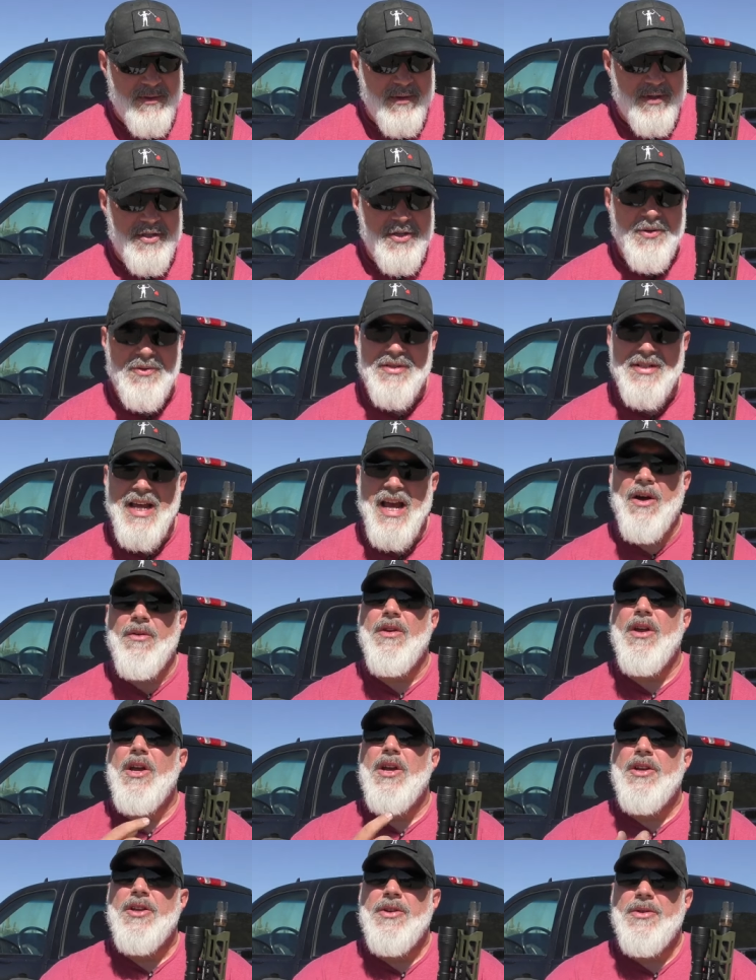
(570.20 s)
switch goes down,
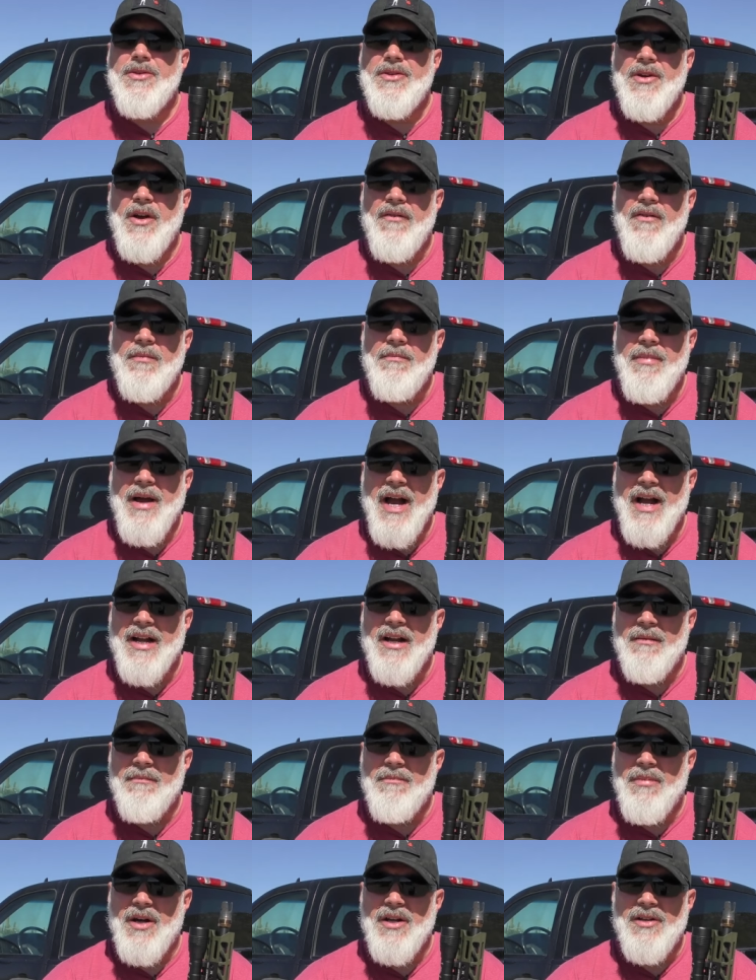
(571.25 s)
you still have a
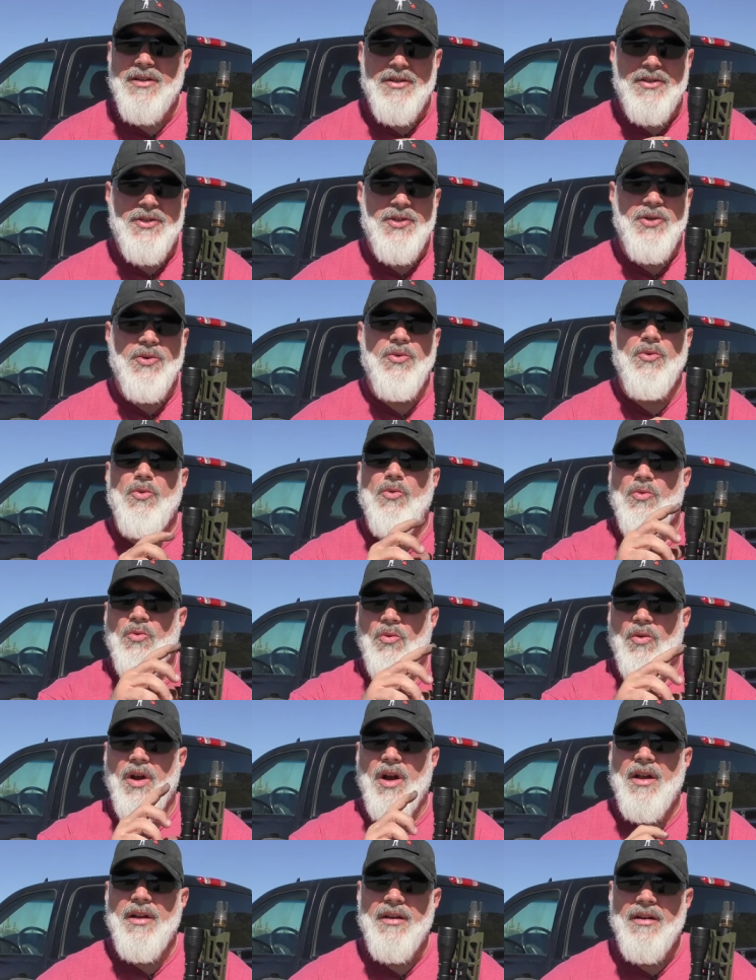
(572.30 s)
backup button to
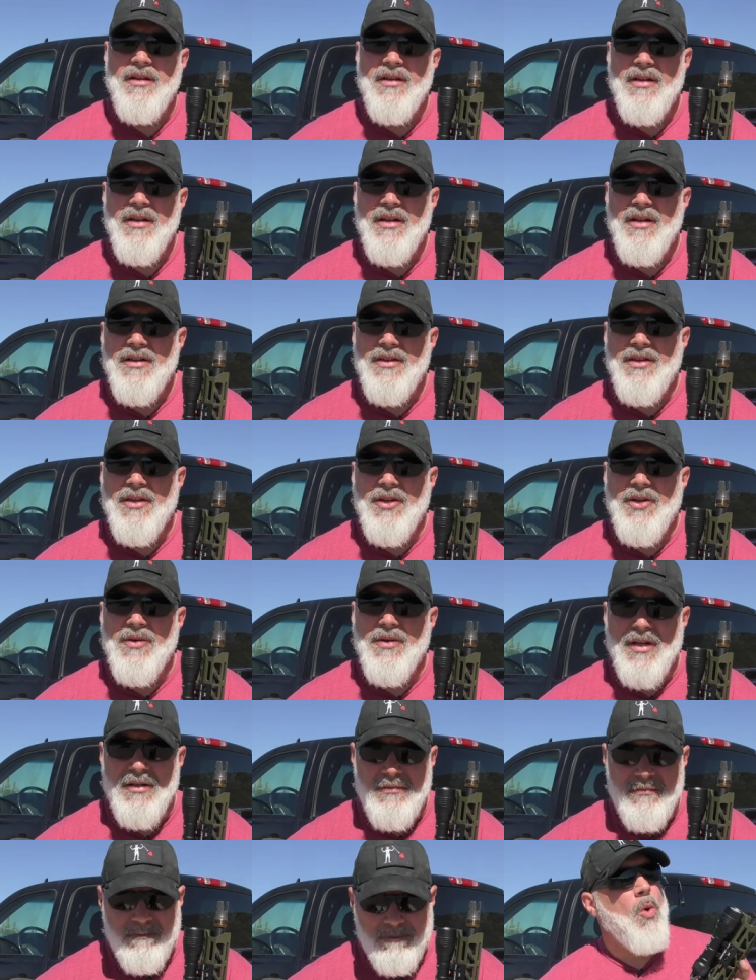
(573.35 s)
run the
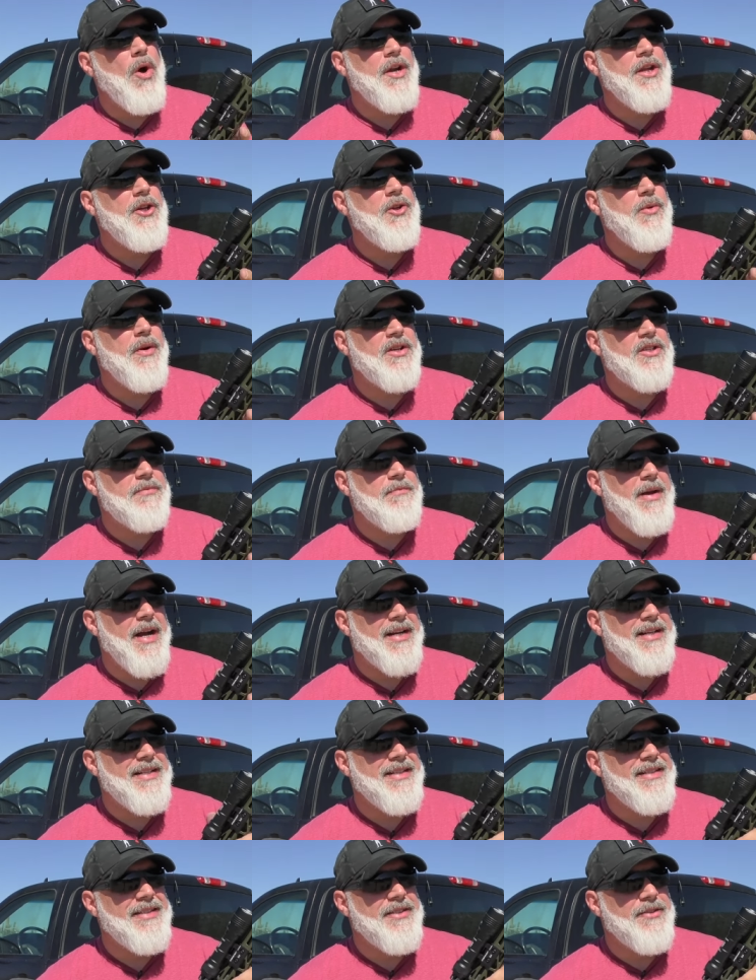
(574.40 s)
unit. What are you
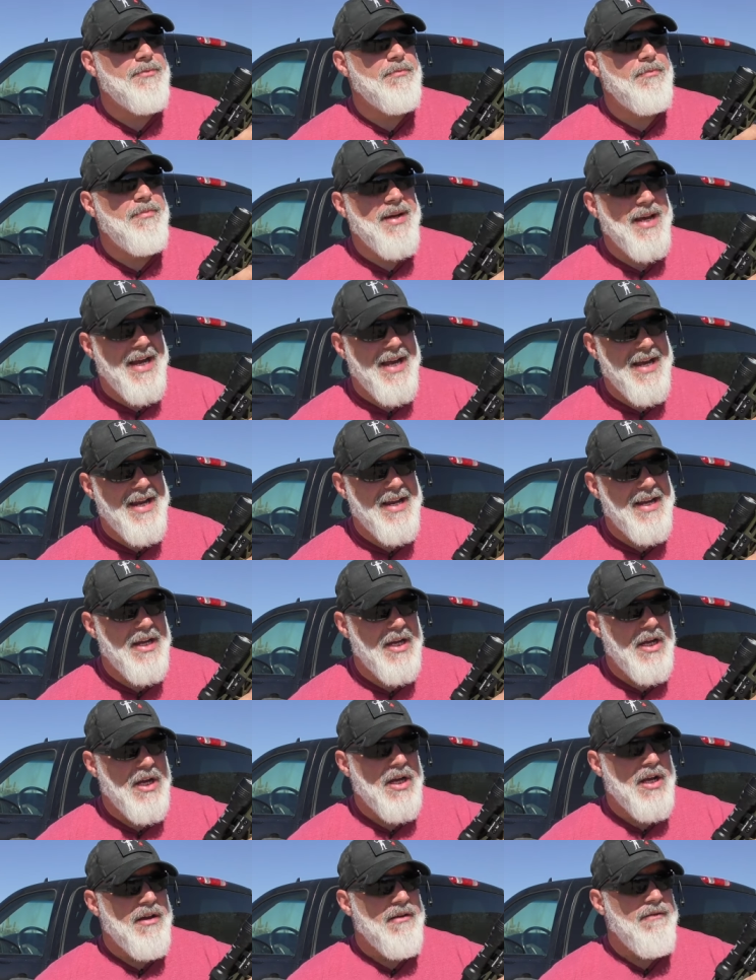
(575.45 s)
expecting to pay
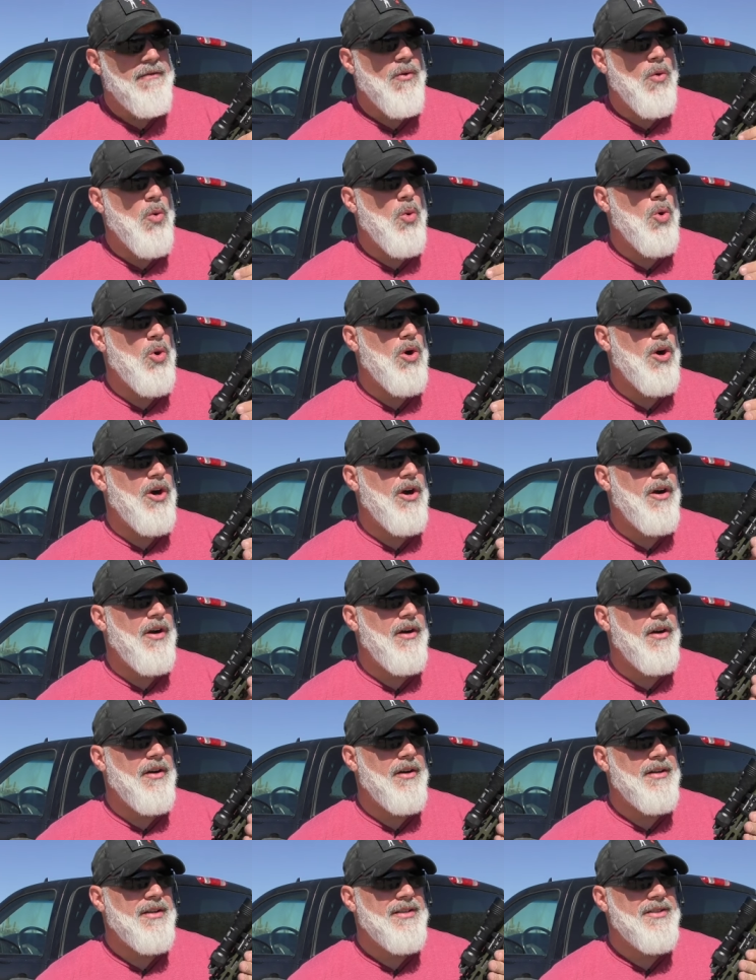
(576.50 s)

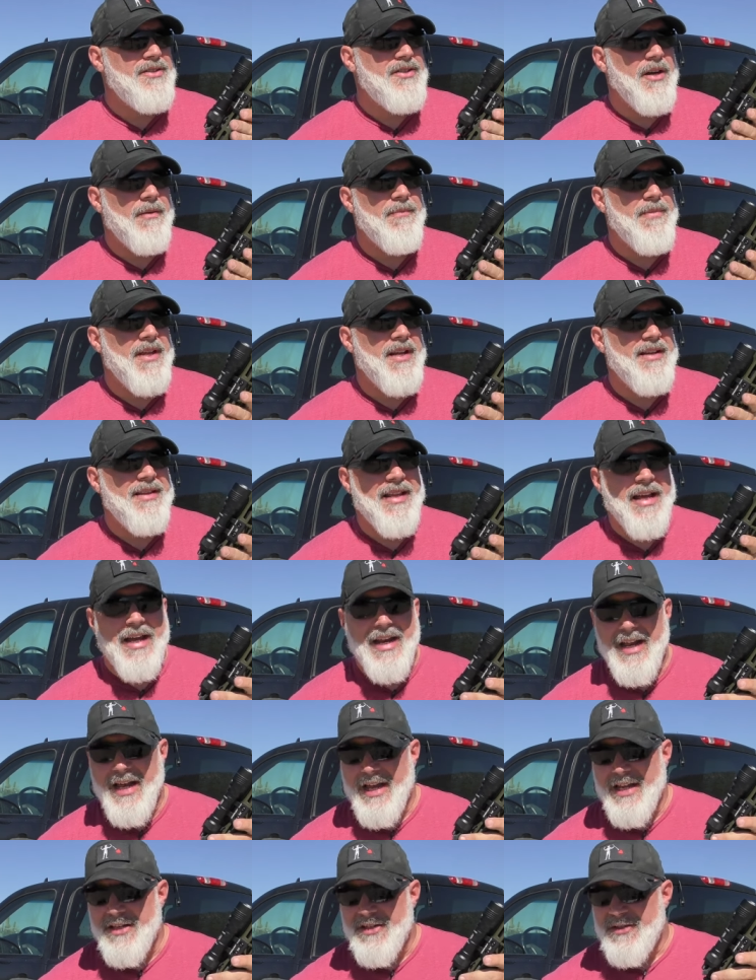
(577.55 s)
for something that
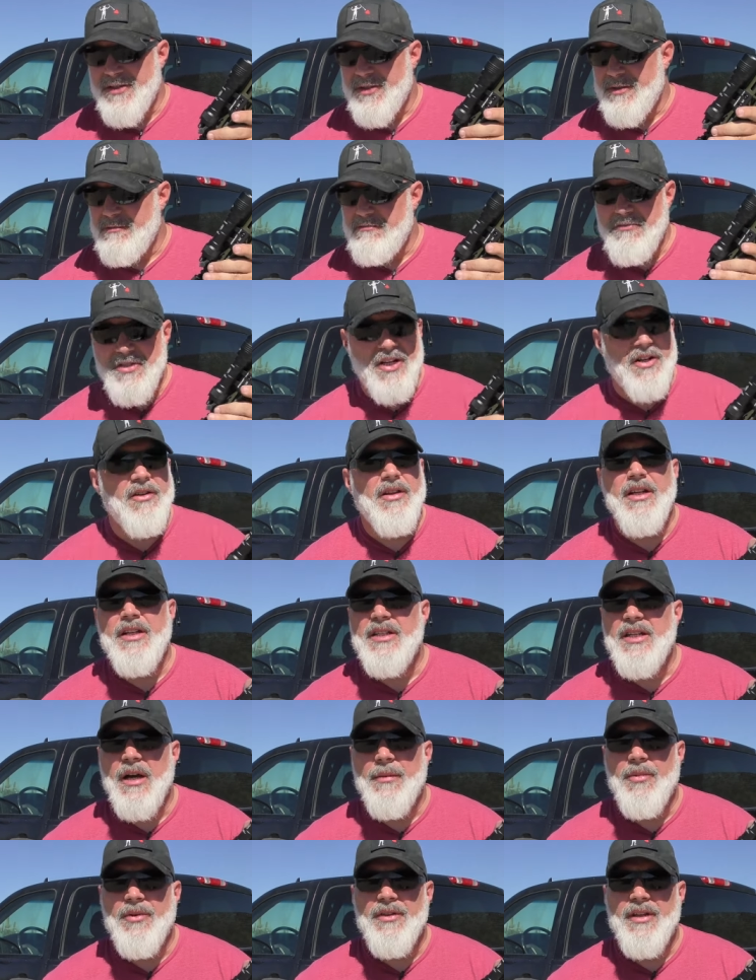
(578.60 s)
has nearly
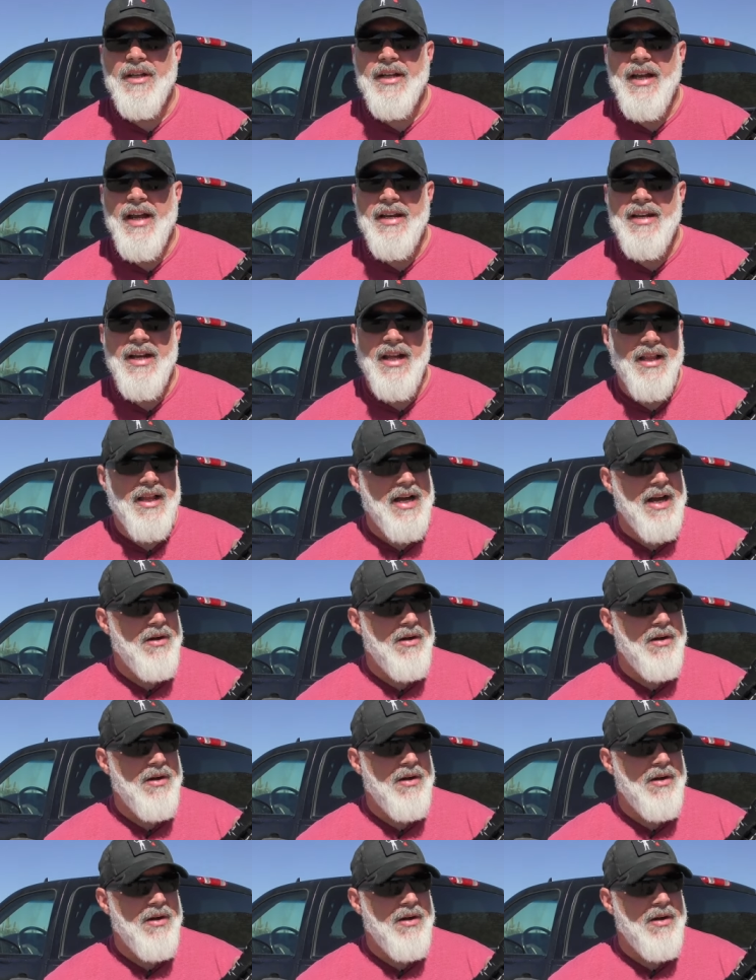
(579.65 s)
doubled the candela